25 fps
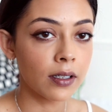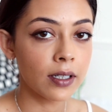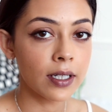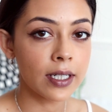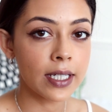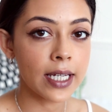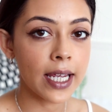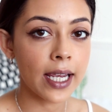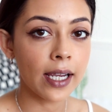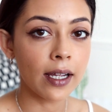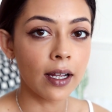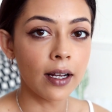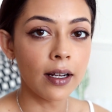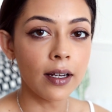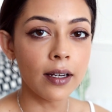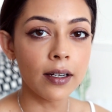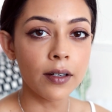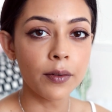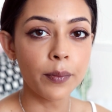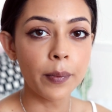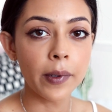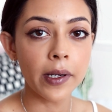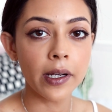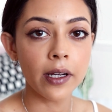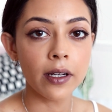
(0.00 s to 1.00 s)
Going to take a
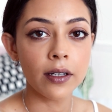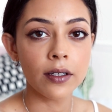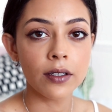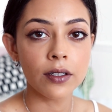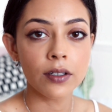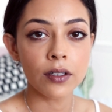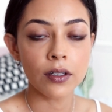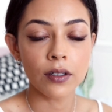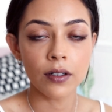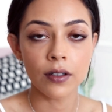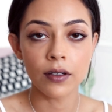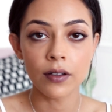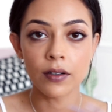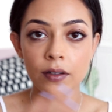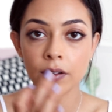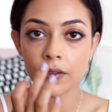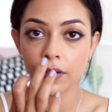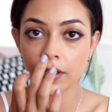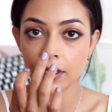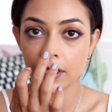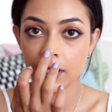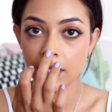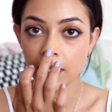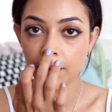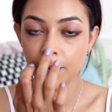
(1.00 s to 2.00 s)
little bit on
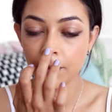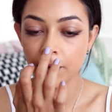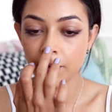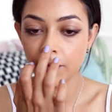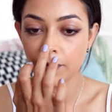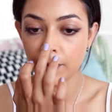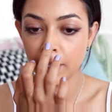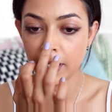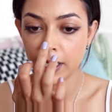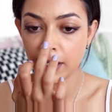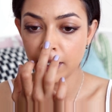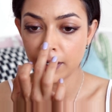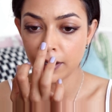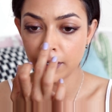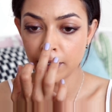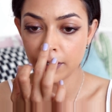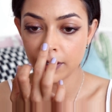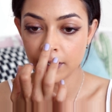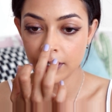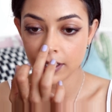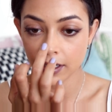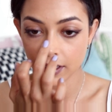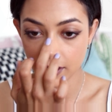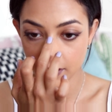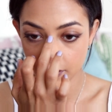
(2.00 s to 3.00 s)
the tip of my
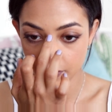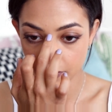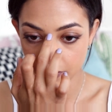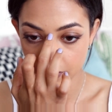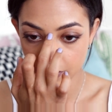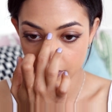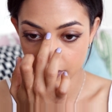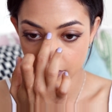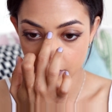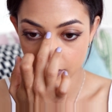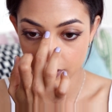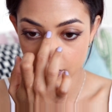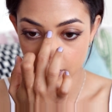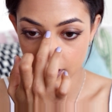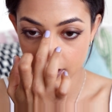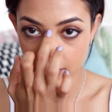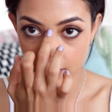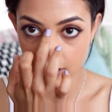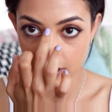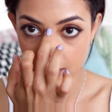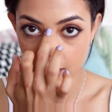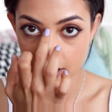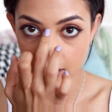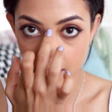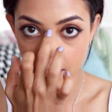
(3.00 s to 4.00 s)
nose and also
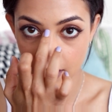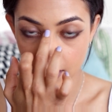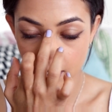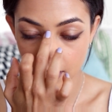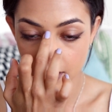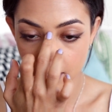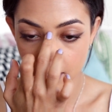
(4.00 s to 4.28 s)
just there.